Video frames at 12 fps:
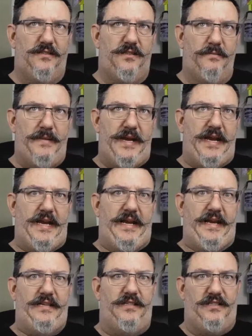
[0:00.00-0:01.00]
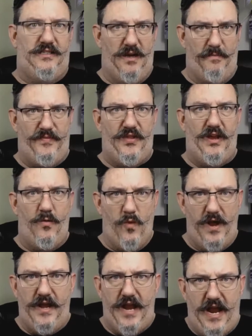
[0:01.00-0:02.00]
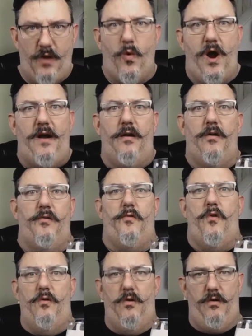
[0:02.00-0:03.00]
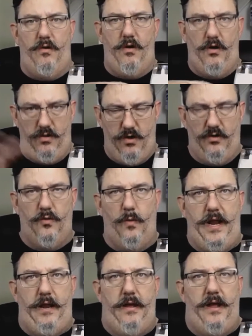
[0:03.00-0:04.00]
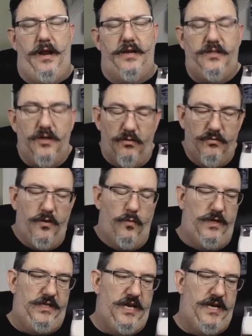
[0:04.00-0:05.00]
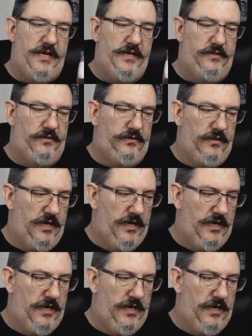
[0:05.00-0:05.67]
to me something went haywire along the way. And I don't know what that is.